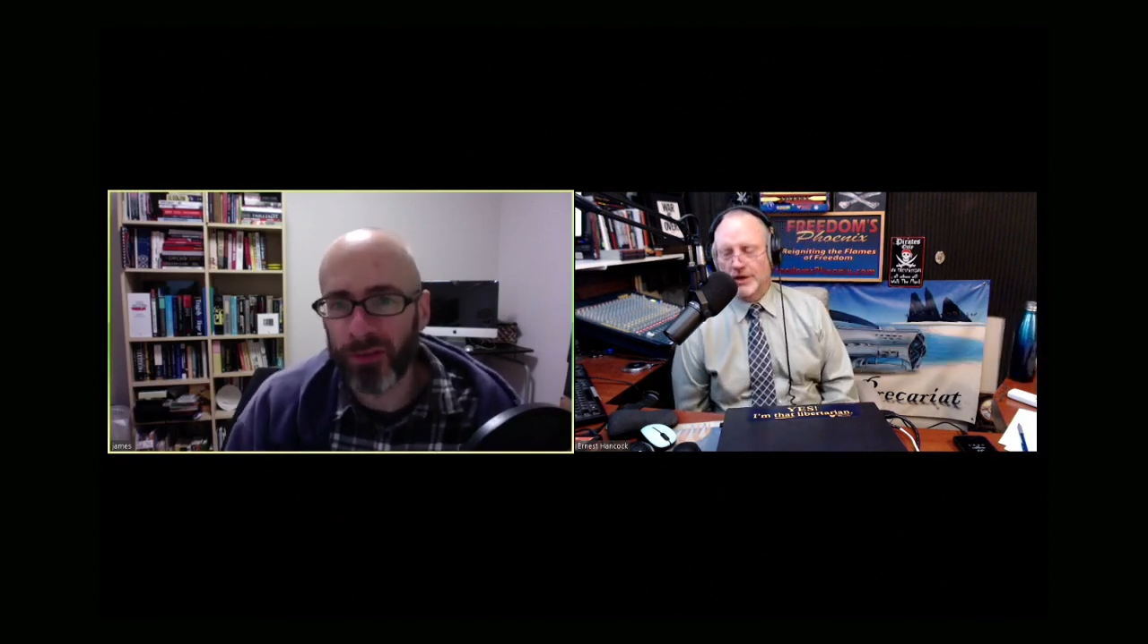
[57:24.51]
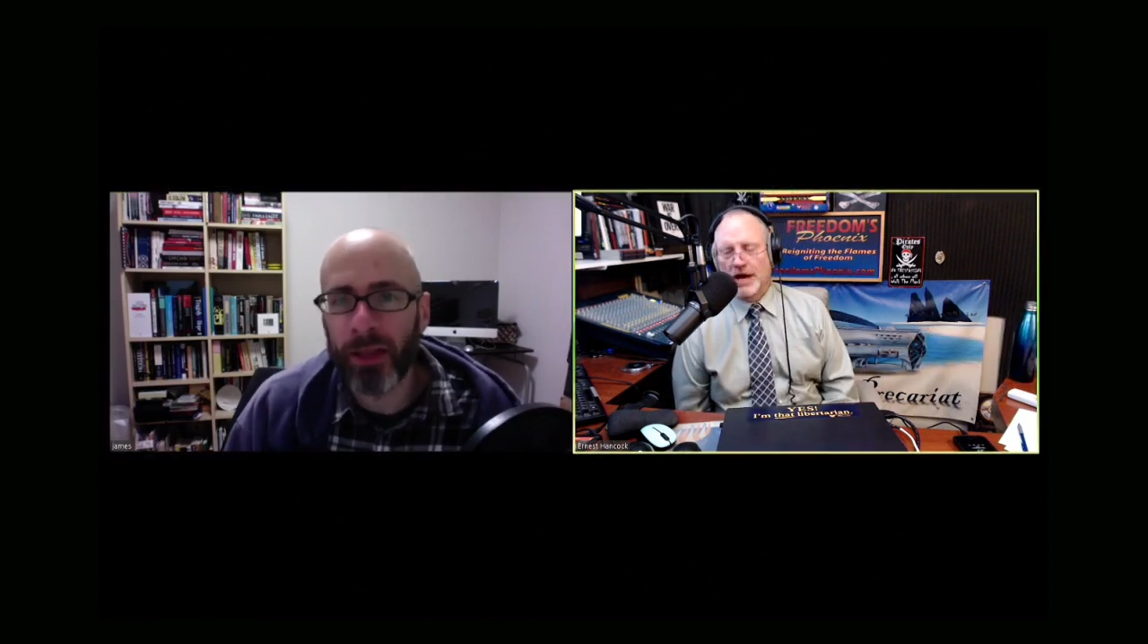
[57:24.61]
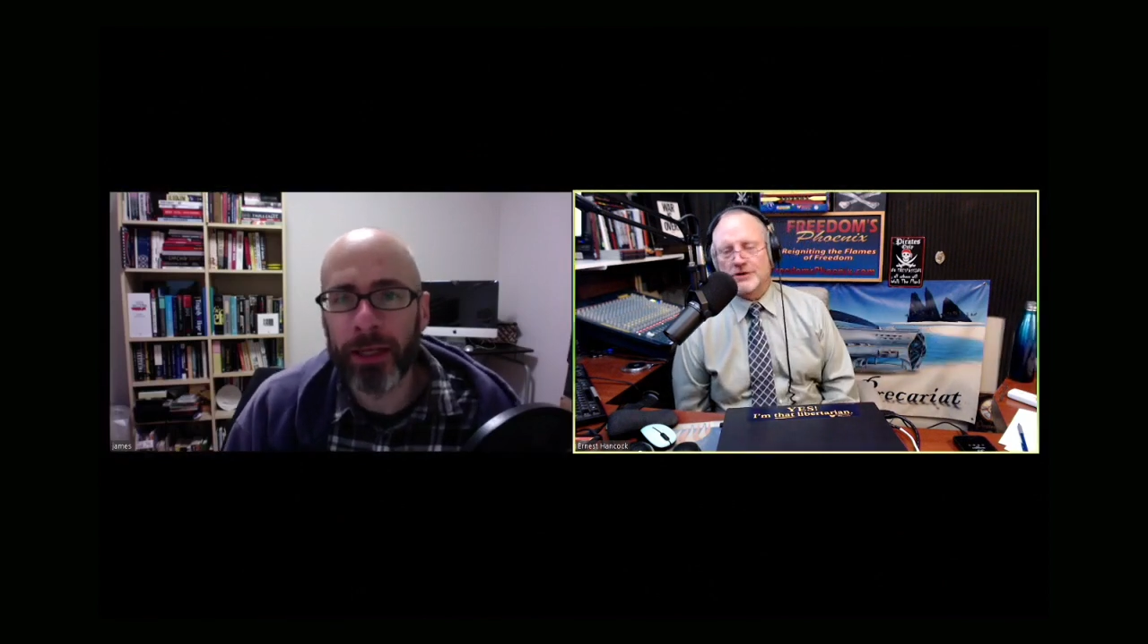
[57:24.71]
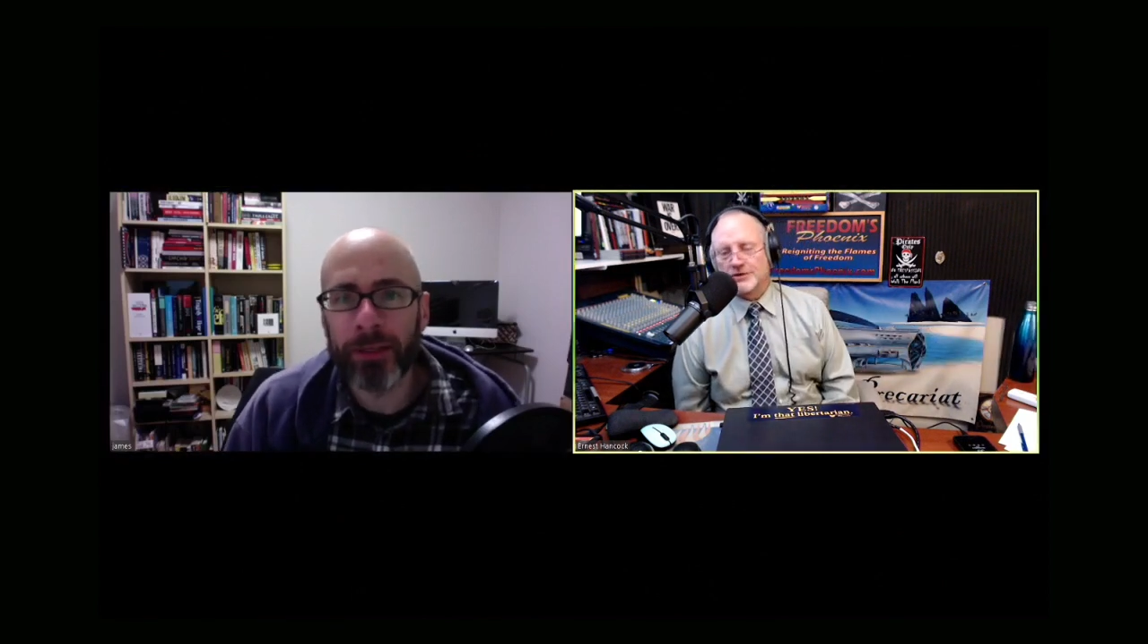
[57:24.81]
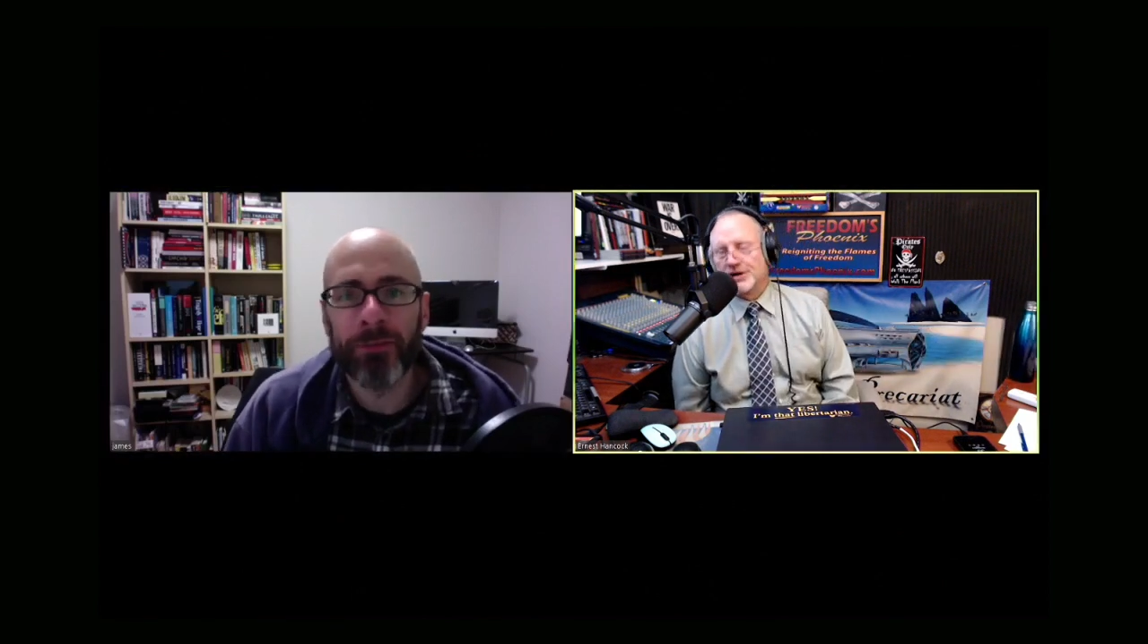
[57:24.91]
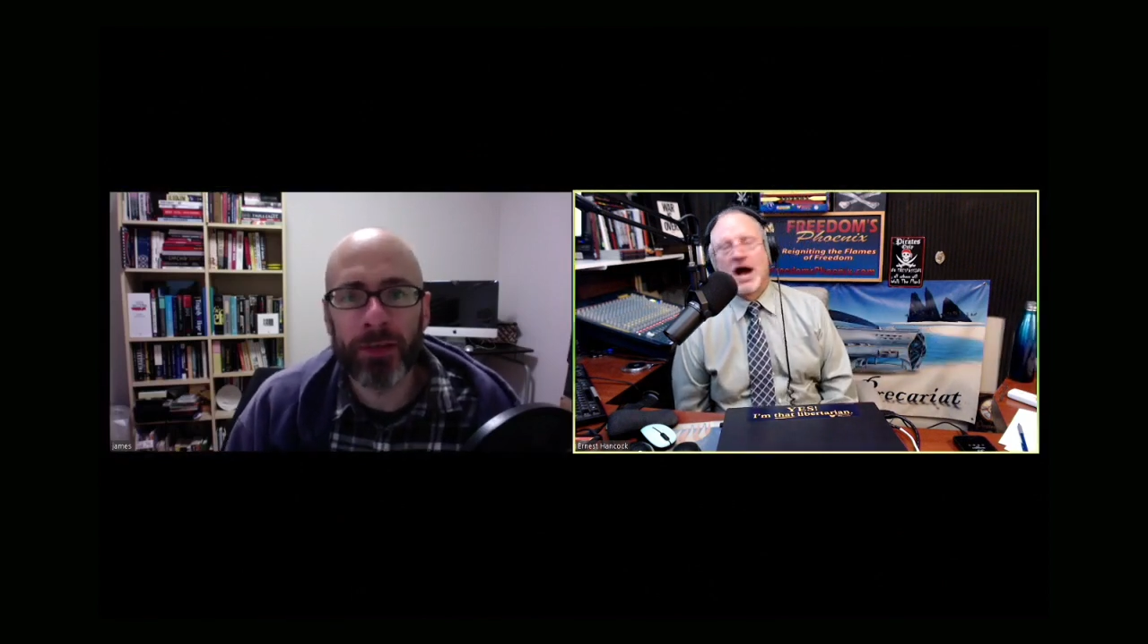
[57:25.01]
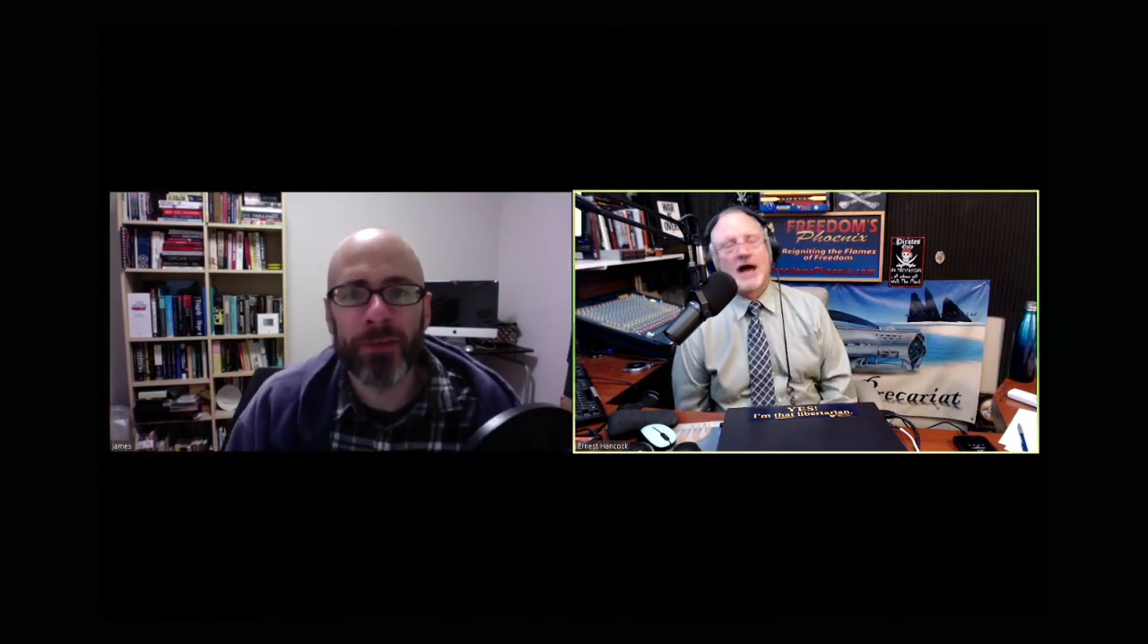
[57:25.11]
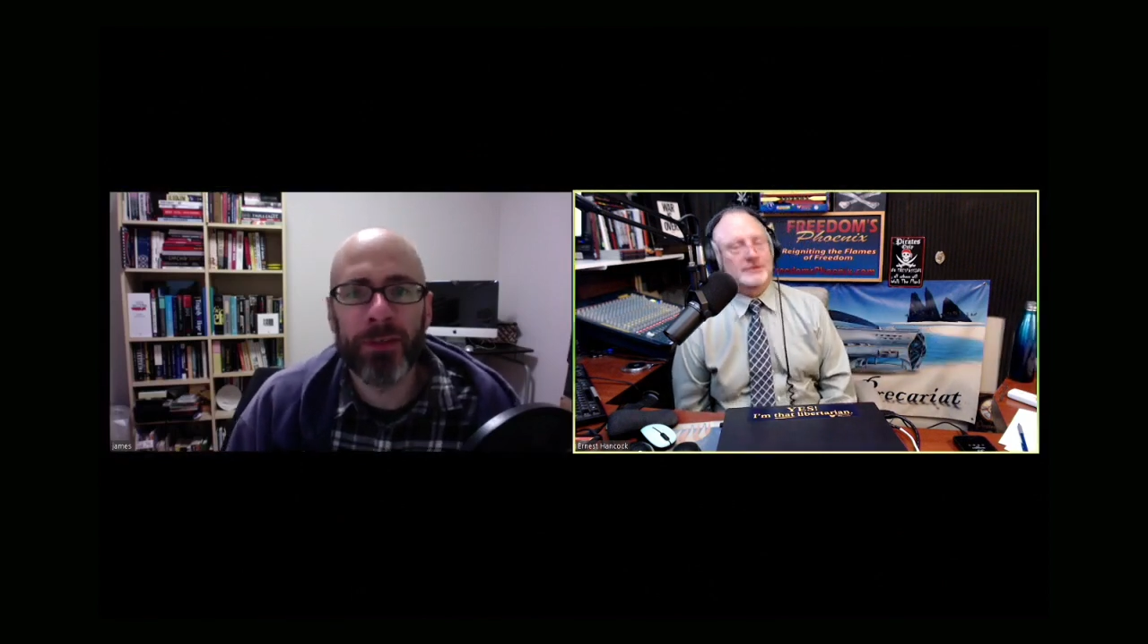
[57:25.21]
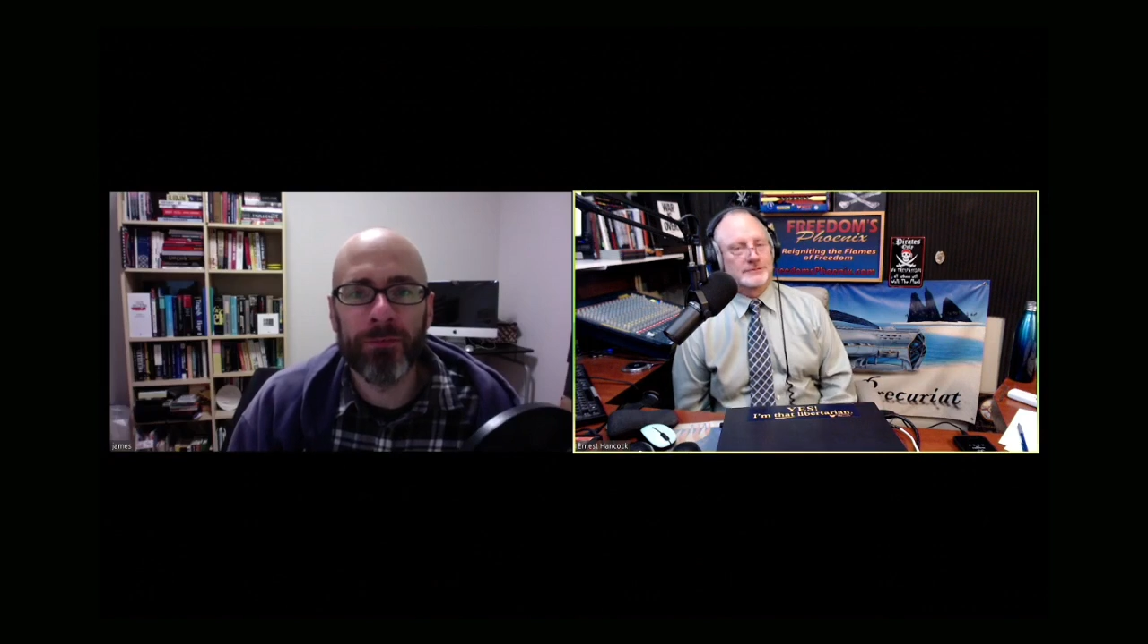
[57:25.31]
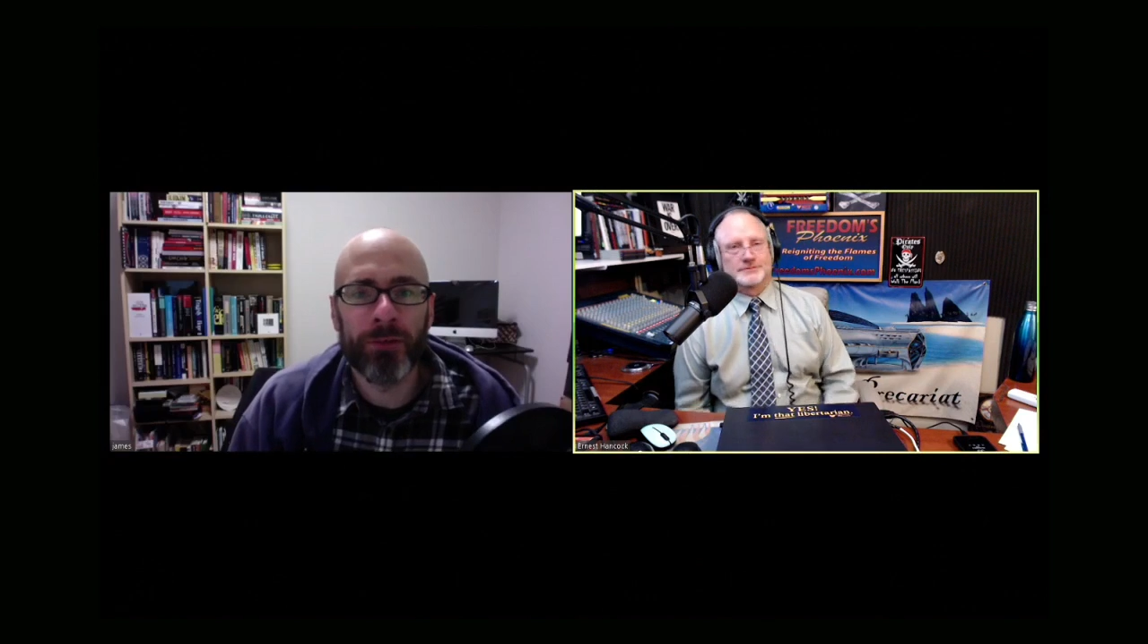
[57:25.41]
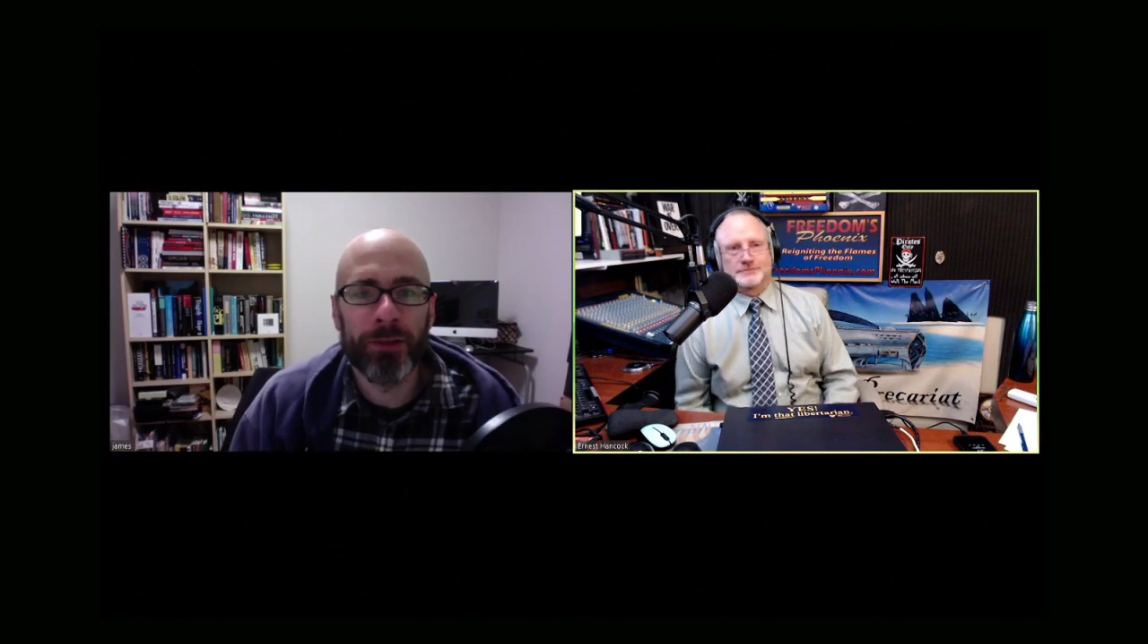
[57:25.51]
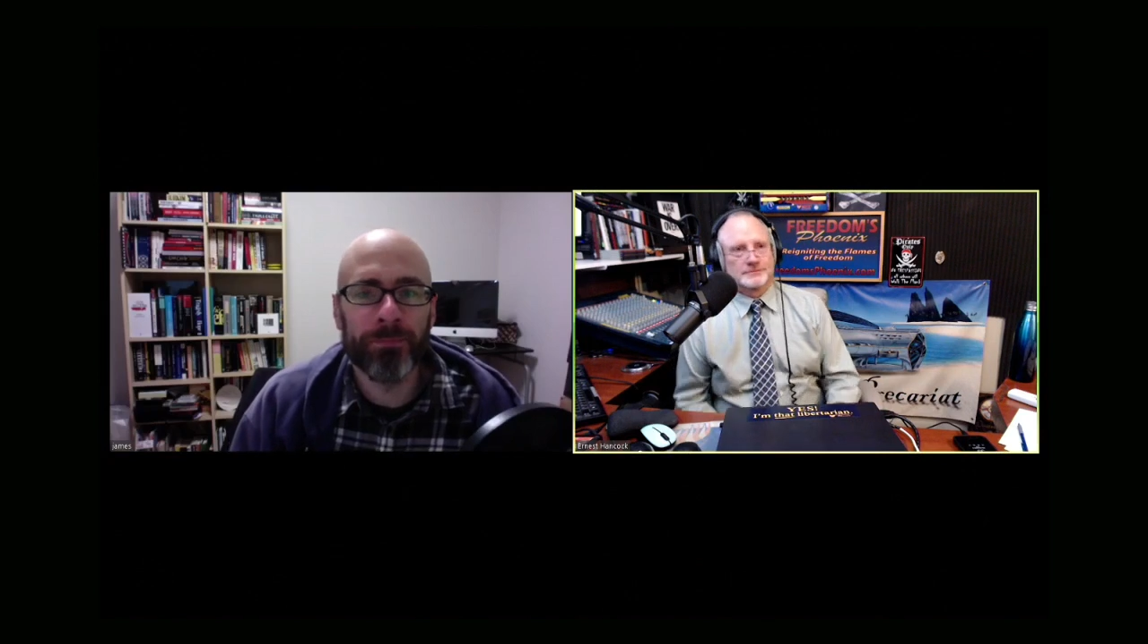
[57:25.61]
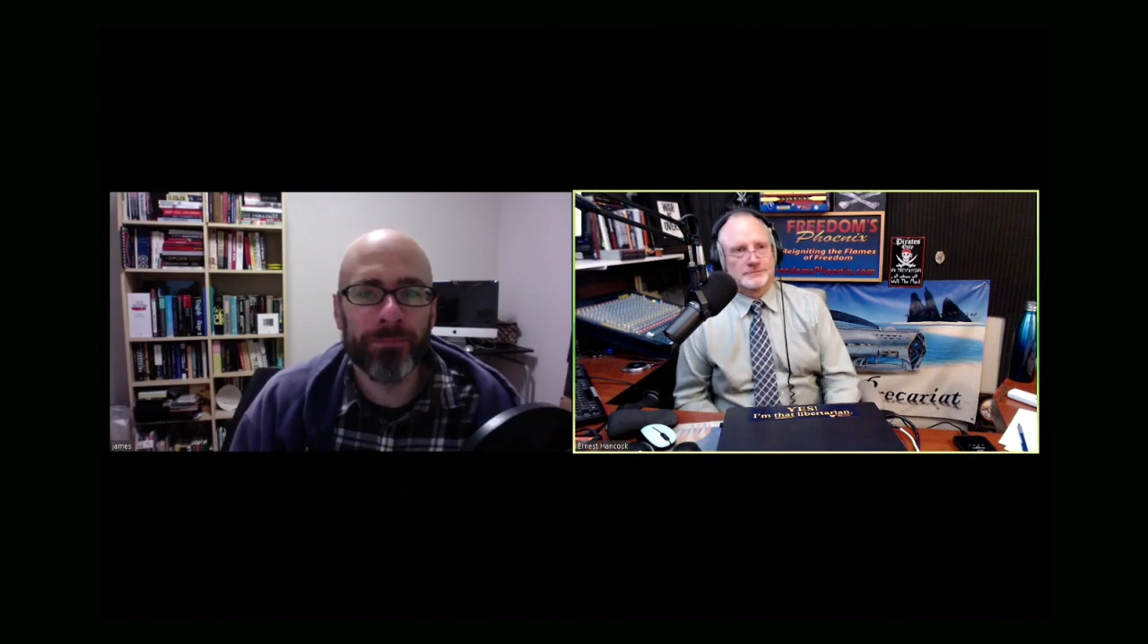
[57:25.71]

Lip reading: like vaccine freedom.